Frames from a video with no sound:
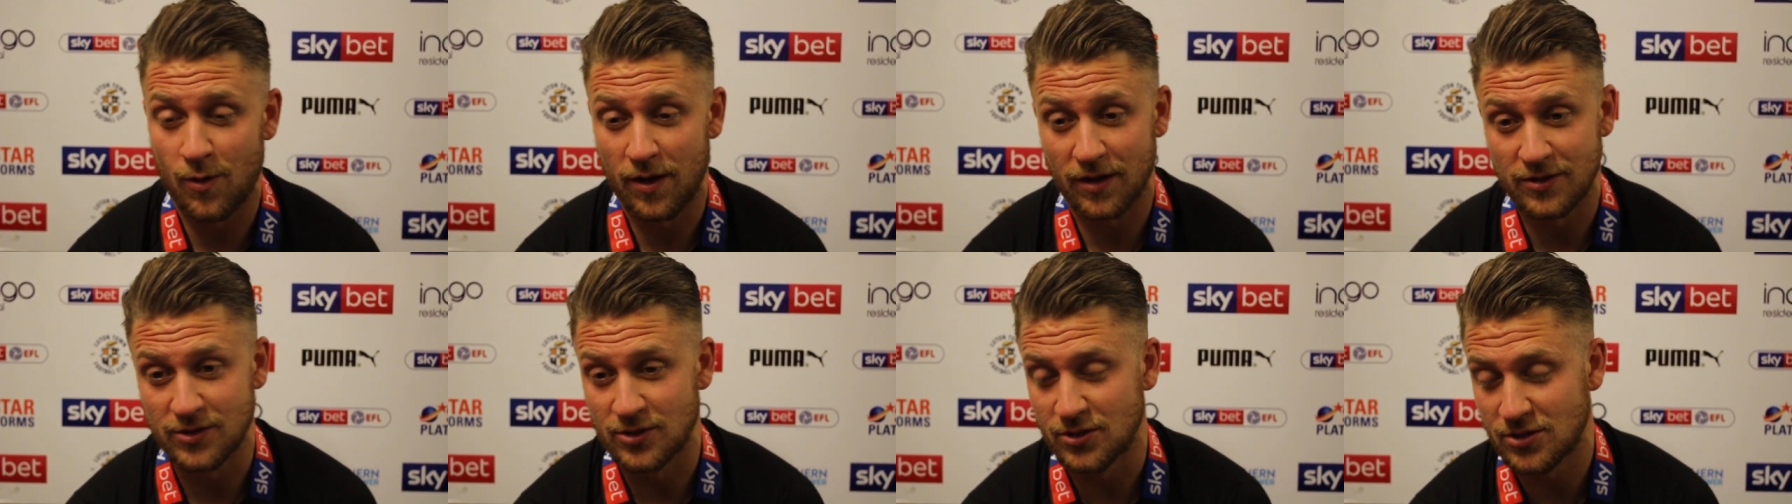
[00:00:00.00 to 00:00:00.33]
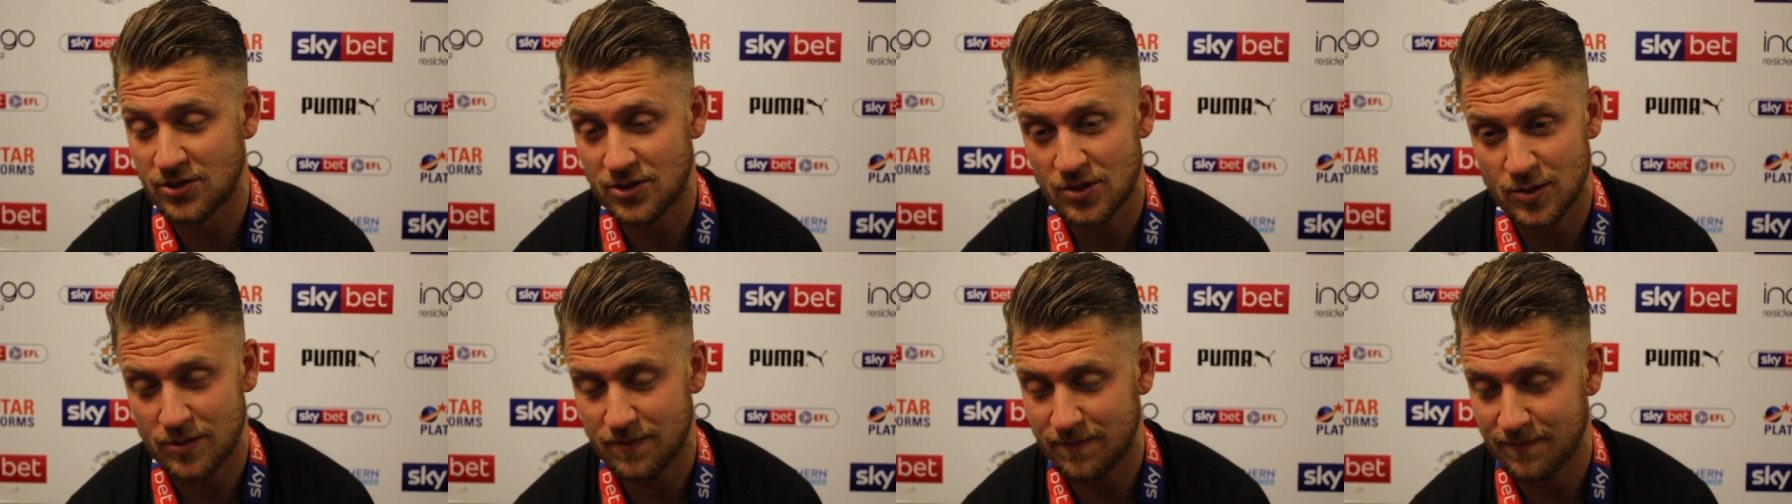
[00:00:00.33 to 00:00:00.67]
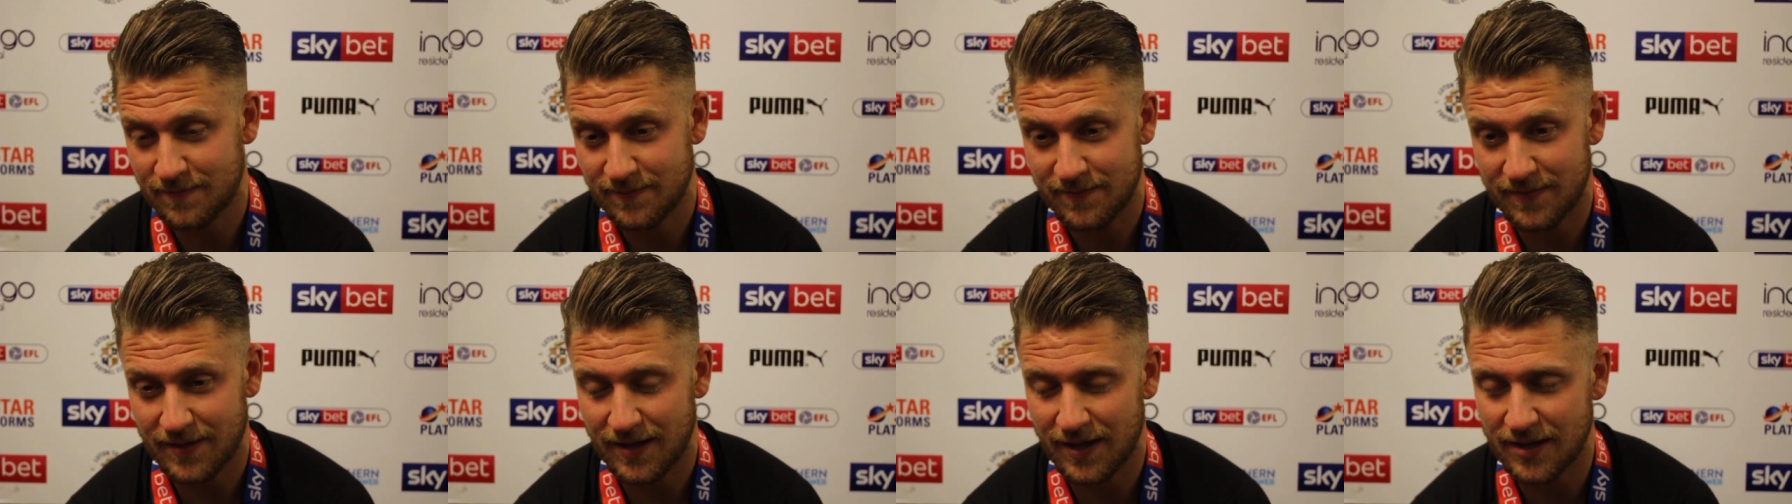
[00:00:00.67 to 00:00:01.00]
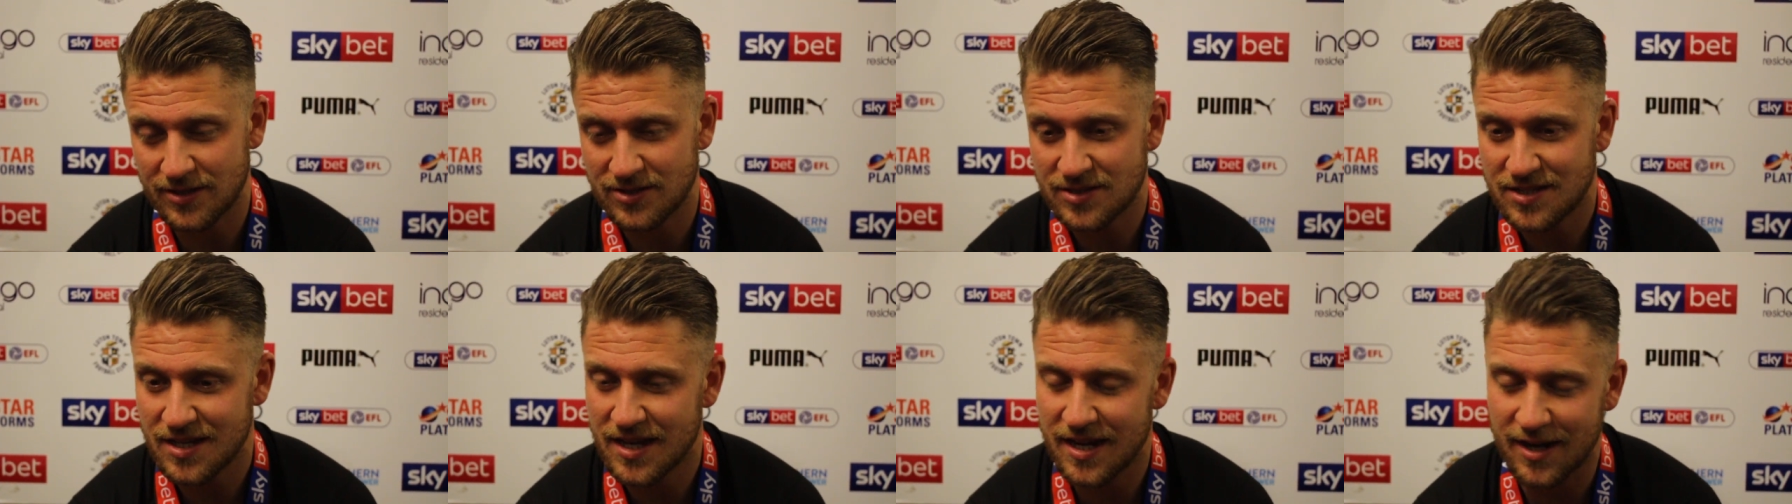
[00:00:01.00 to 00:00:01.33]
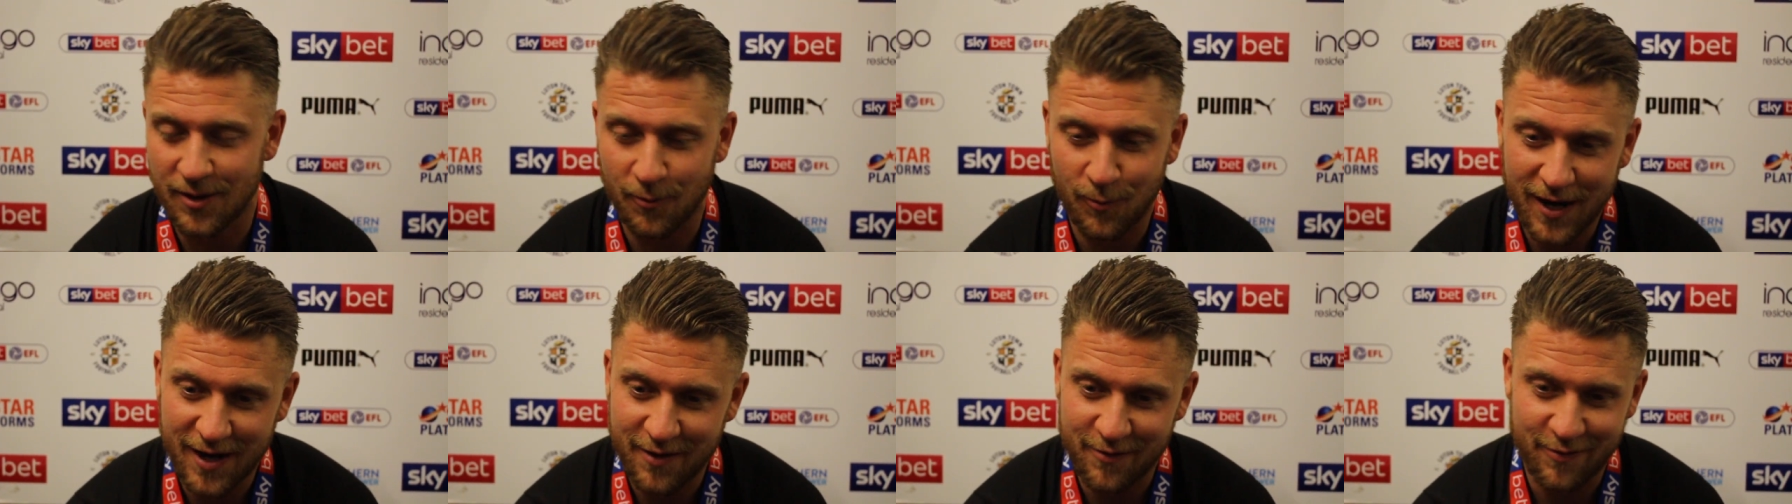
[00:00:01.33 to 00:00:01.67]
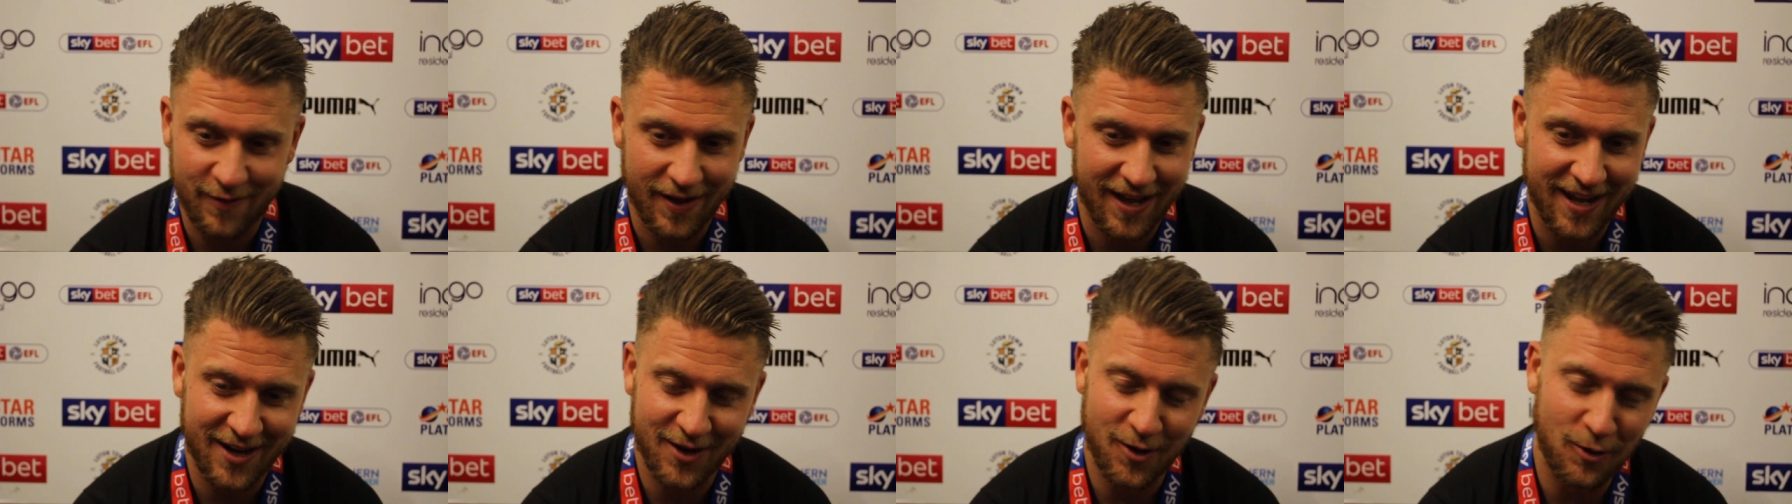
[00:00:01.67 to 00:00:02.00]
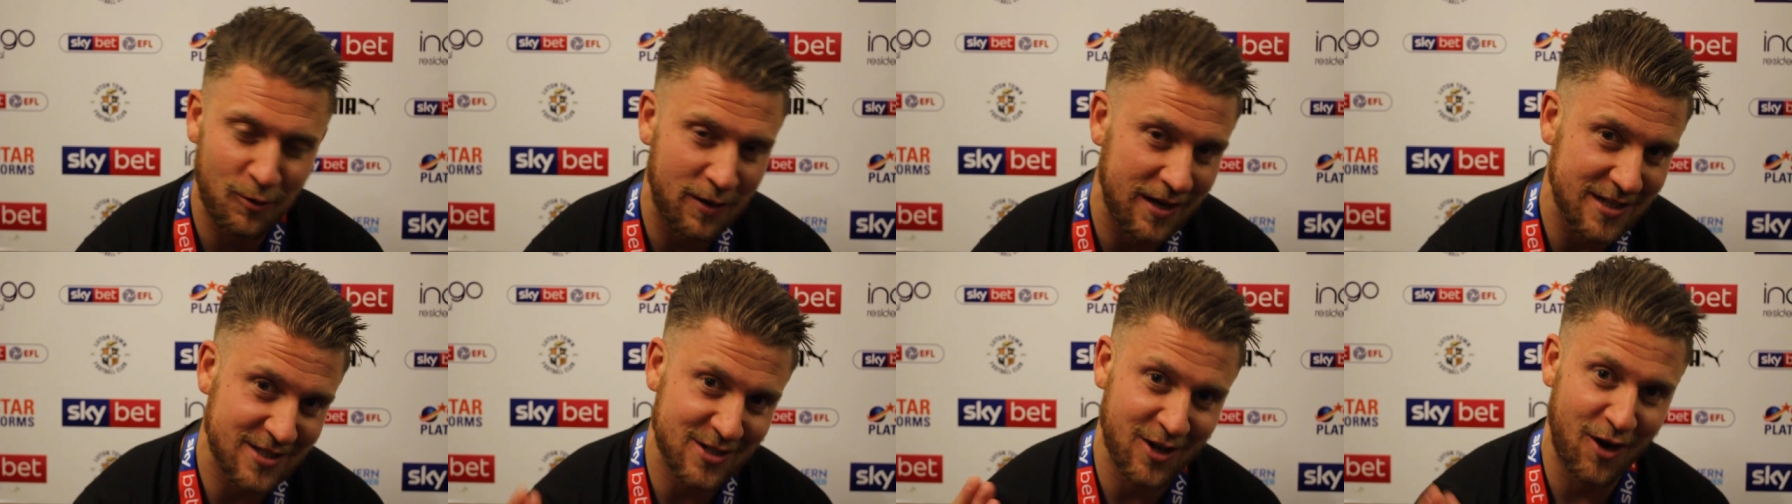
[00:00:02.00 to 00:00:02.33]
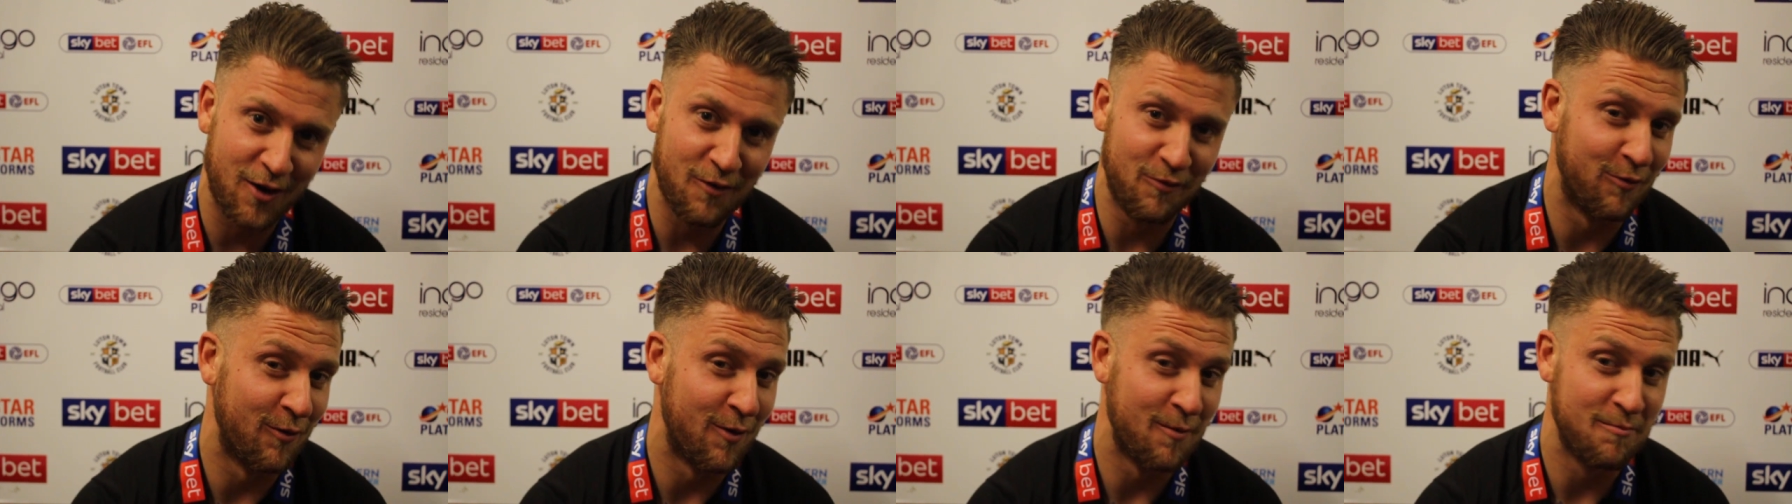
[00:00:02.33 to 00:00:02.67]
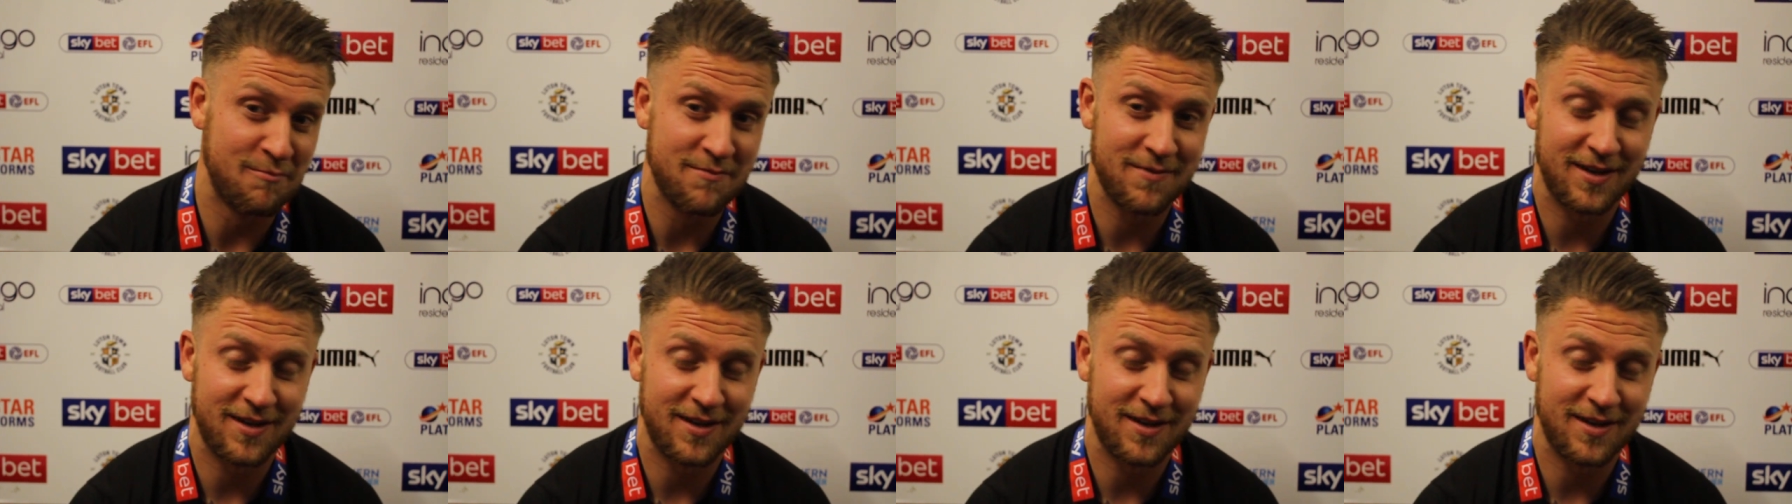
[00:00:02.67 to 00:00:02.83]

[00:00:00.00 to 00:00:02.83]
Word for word: I just, I see an away fan, I always go for them.